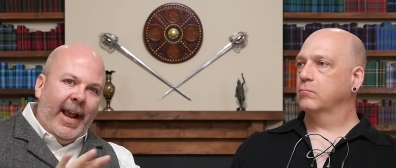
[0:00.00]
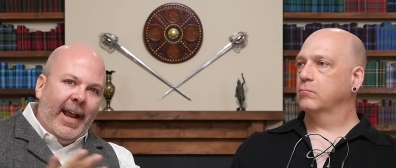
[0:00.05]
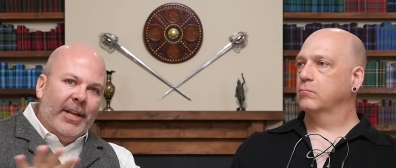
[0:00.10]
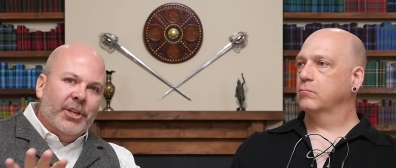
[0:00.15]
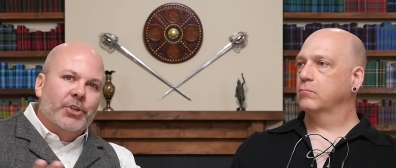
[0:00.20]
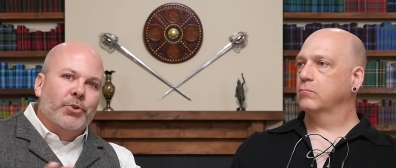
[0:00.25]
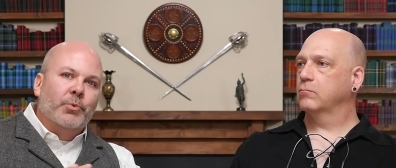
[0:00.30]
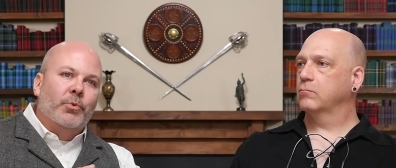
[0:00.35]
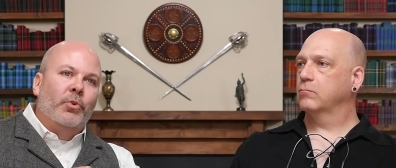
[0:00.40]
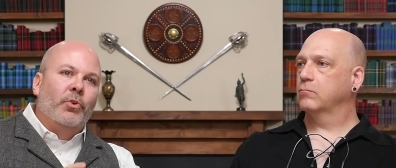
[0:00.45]

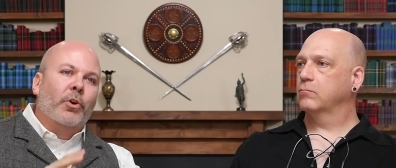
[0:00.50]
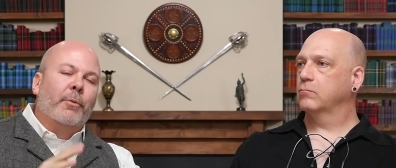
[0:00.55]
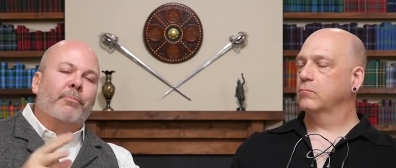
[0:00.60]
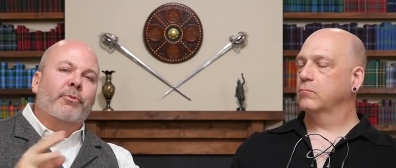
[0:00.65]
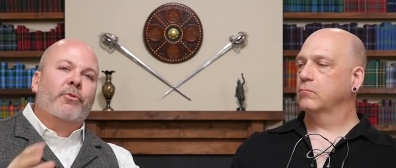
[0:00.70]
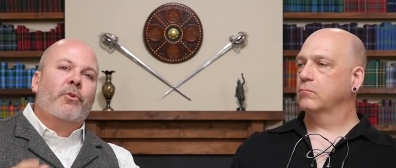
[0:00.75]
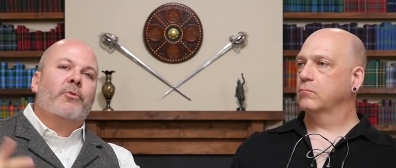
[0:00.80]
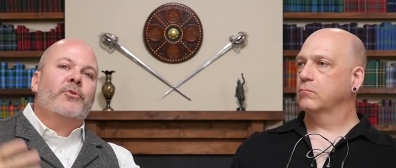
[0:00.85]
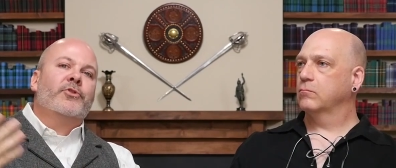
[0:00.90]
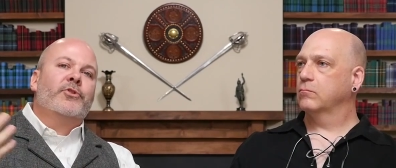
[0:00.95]
Speaker 1: casual
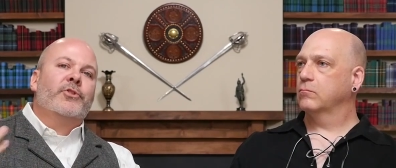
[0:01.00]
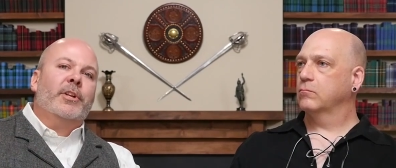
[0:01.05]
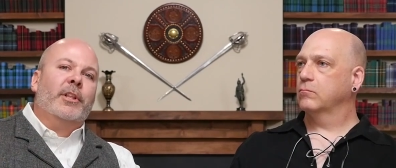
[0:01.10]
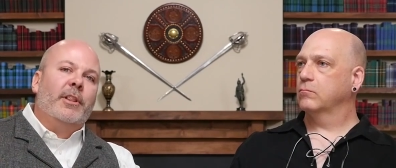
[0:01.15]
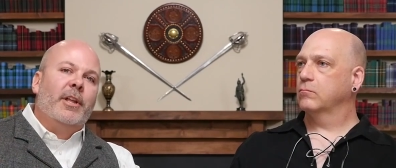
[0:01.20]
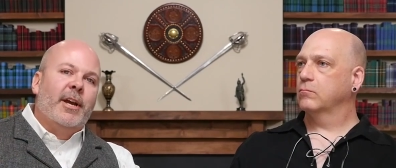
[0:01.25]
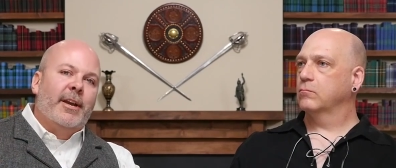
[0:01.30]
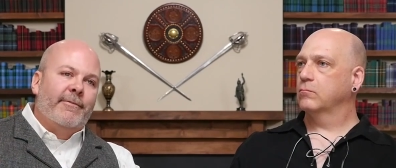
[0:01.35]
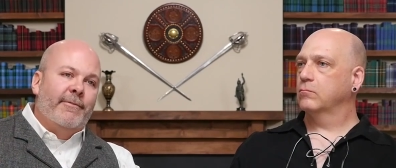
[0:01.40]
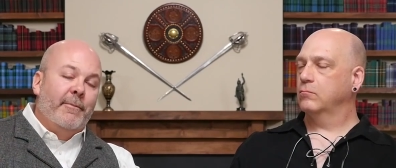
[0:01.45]
approach to
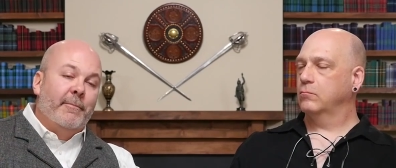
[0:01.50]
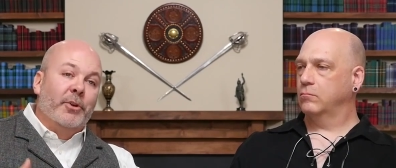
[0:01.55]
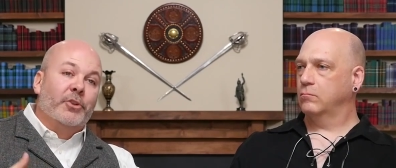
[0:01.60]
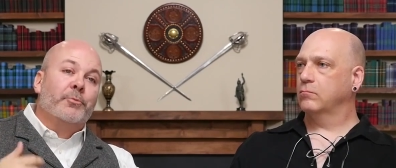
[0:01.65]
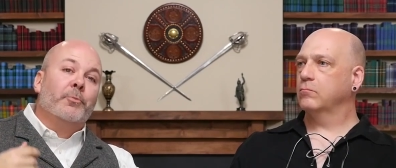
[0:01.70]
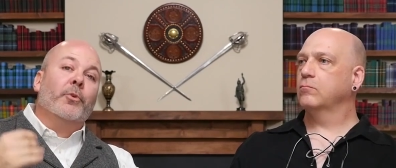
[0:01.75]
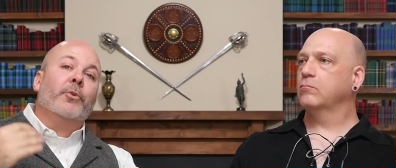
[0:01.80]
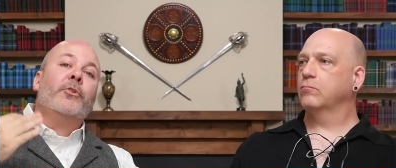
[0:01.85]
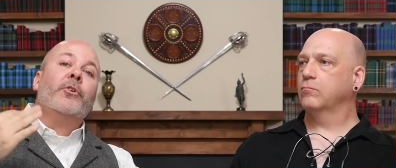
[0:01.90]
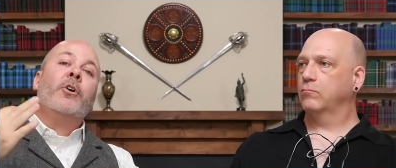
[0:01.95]
life, a much
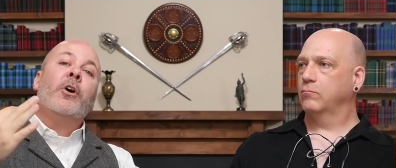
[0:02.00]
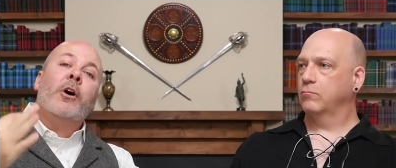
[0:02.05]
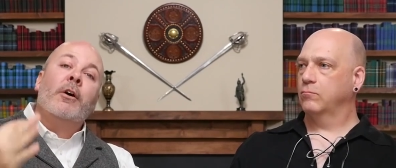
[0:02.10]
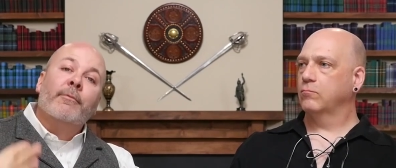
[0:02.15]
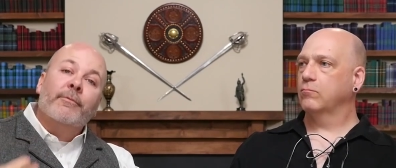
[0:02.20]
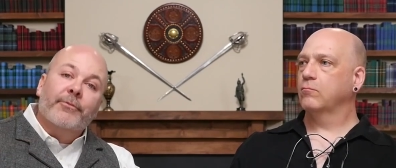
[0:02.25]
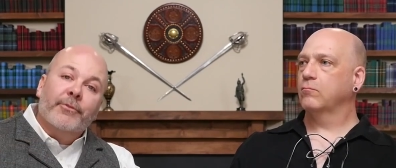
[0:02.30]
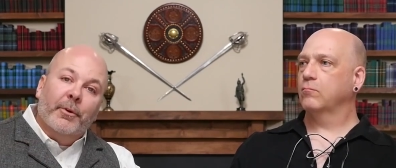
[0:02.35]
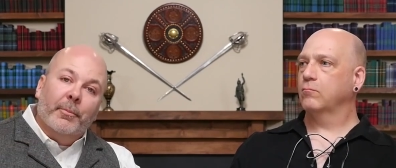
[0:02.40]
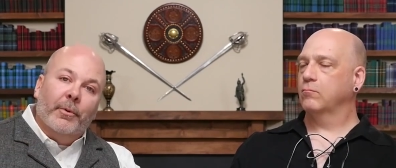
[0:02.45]
more
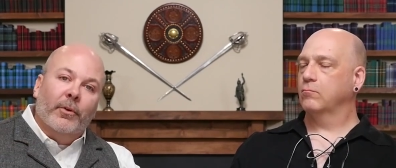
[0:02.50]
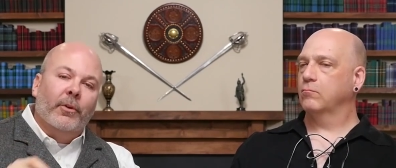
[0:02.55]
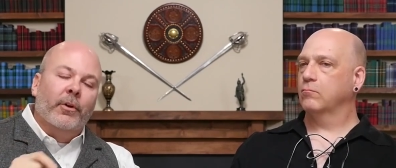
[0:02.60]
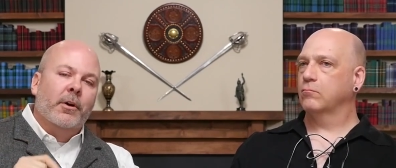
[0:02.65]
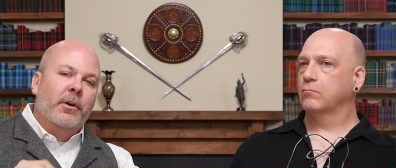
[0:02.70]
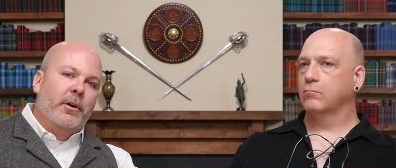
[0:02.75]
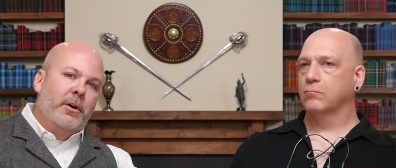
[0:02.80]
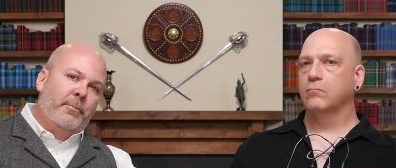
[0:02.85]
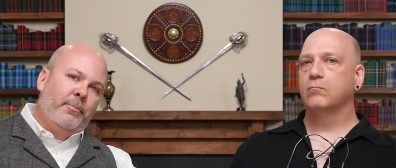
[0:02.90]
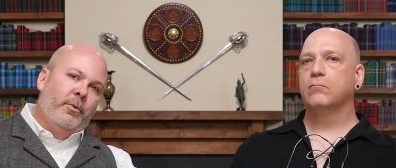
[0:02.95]
comfortable
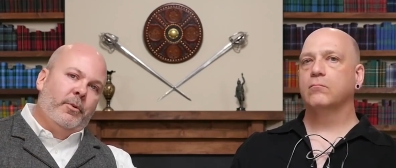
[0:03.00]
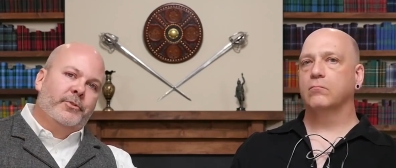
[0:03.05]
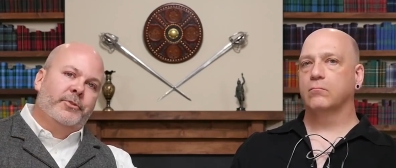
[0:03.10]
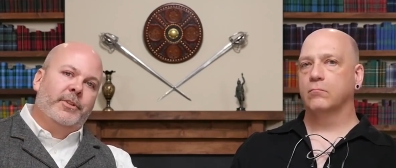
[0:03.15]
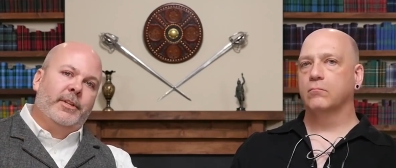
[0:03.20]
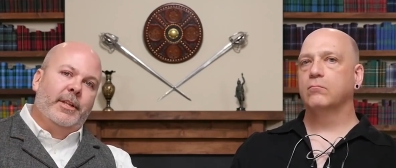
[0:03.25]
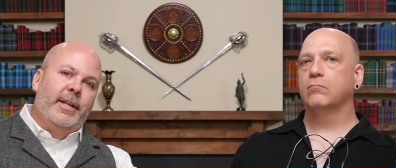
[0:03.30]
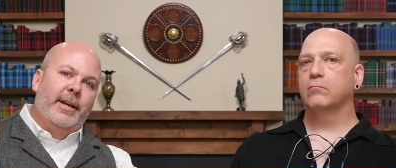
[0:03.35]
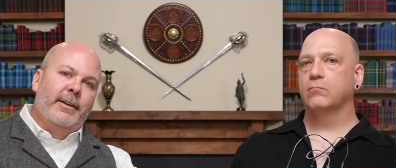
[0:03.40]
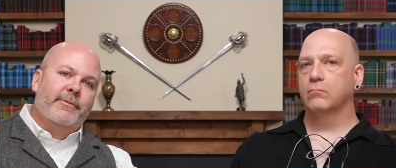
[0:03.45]
approach
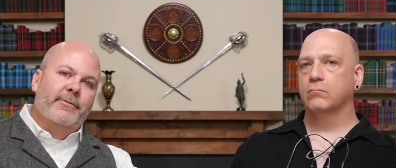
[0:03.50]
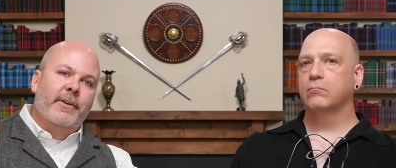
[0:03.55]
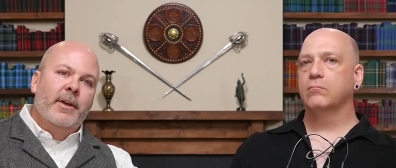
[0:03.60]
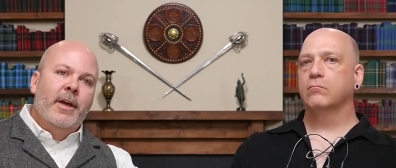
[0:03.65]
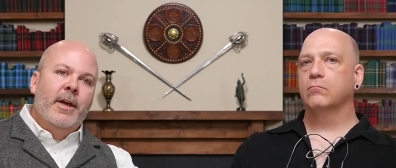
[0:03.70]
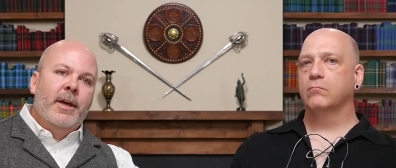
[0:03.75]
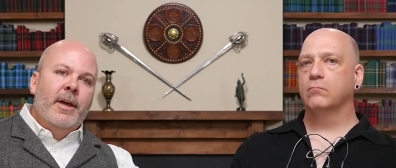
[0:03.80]
to life.